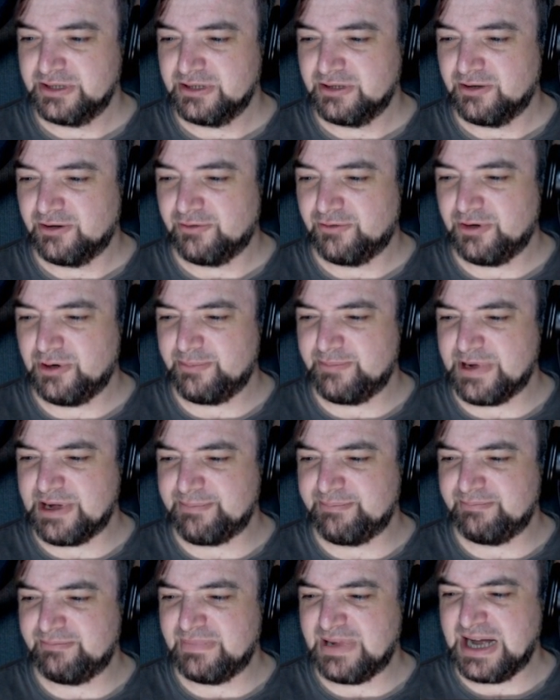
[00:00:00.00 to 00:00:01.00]
From
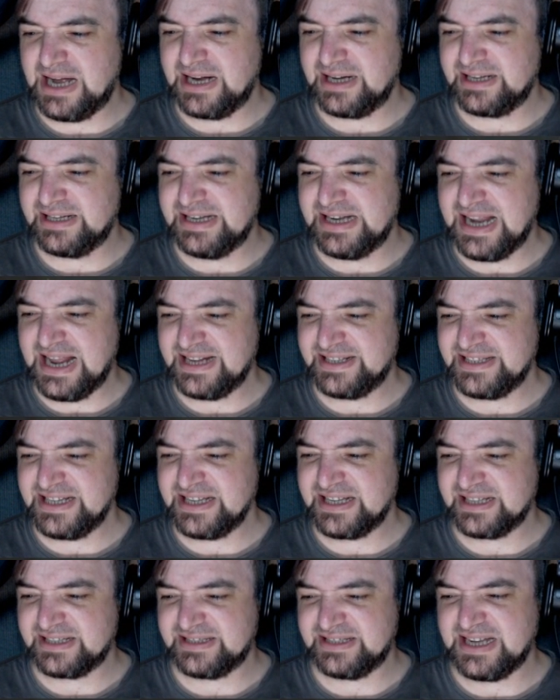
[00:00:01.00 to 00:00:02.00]

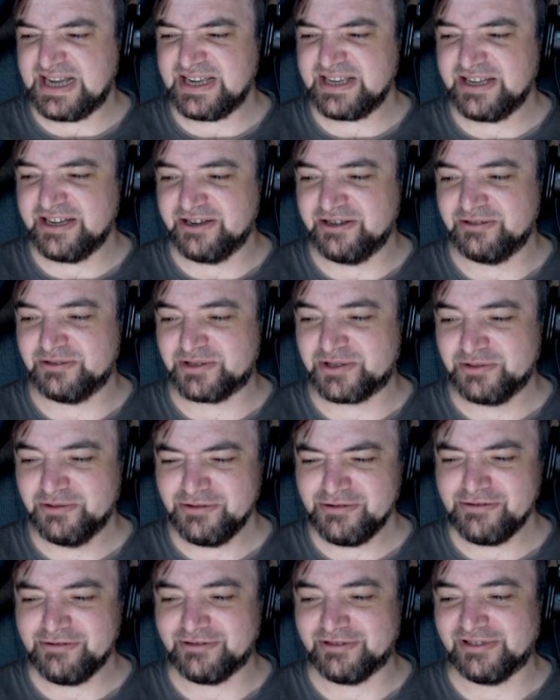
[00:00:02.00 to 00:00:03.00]
magnetic tacos.
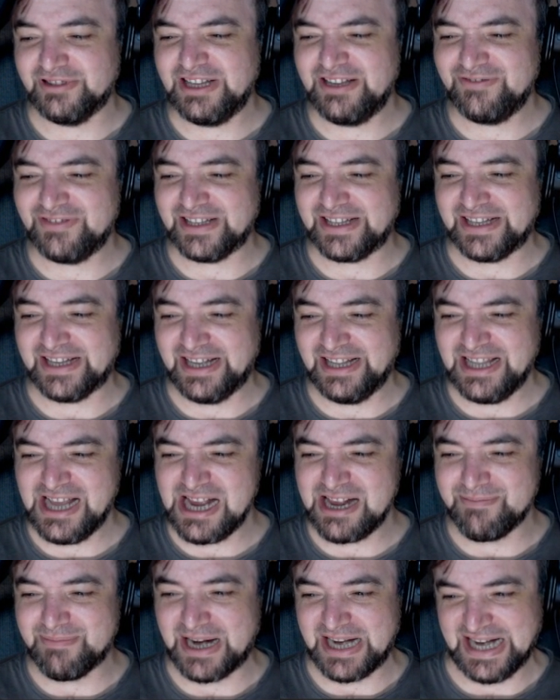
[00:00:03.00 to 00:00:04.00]
Ooh, lovely. I
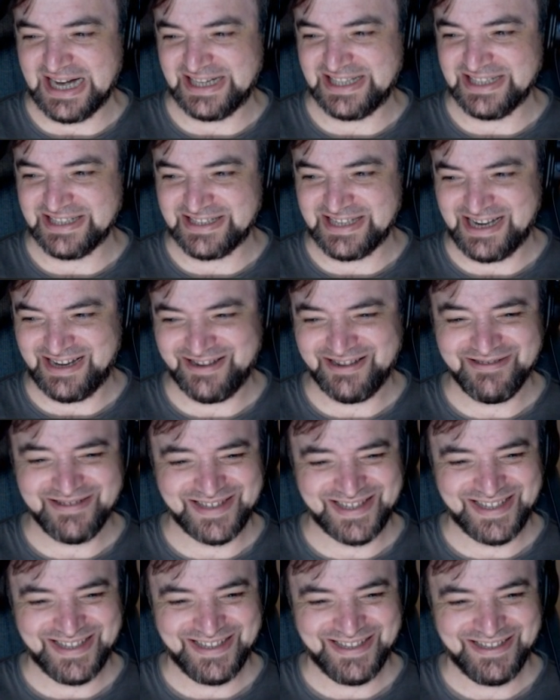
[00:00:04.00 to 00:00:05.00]
like magnetic
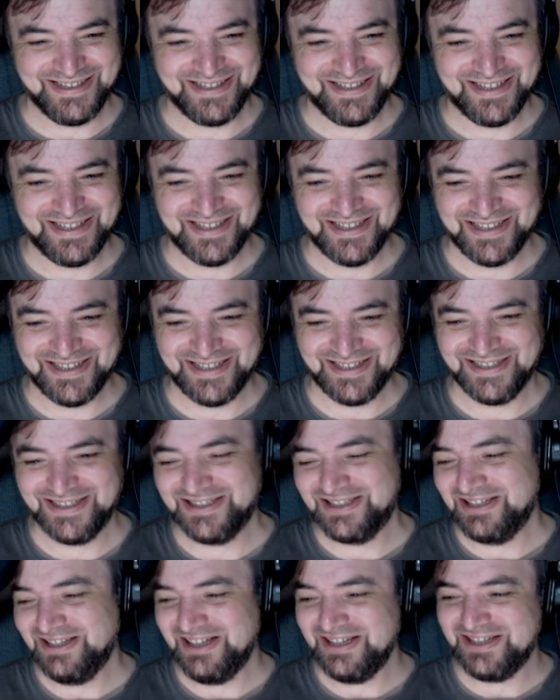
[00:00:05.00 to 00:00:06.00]
tacos.
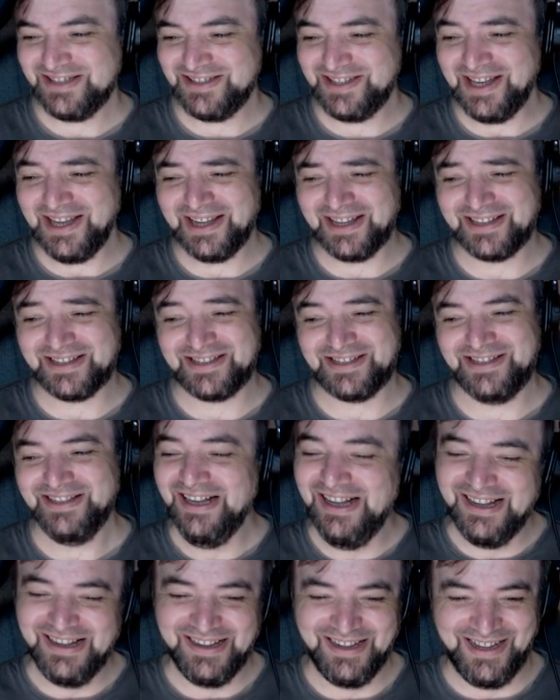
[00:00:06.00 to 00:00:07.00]
They stick.
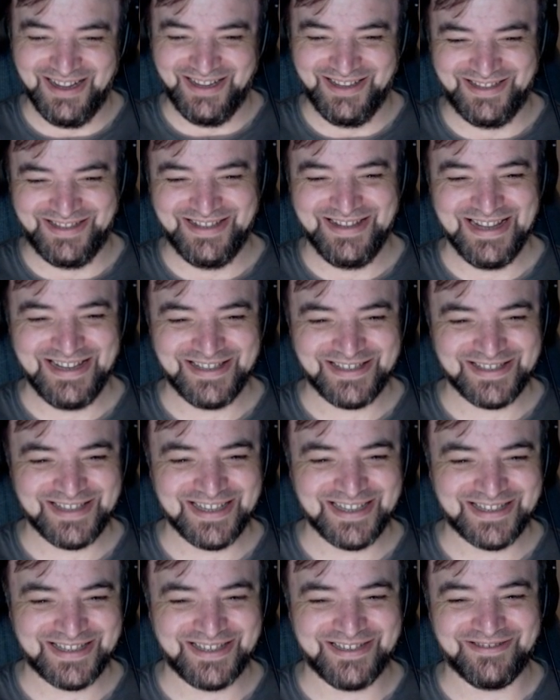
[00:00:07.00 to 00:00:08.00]
They
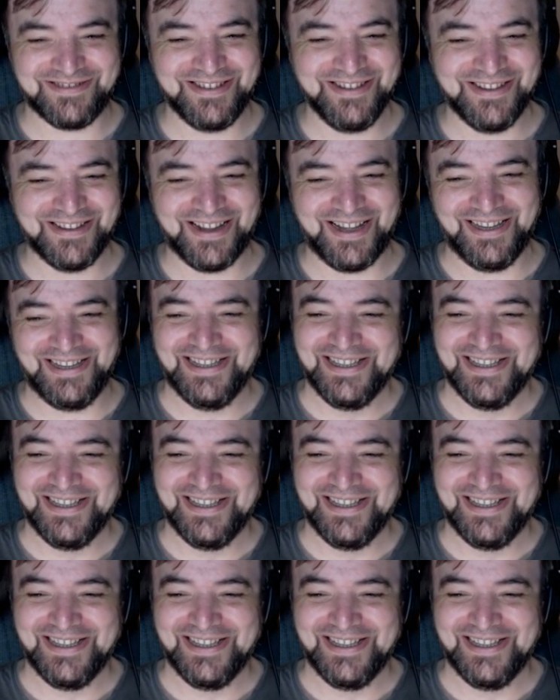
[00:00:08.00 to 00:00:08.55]
stick to you, don't they?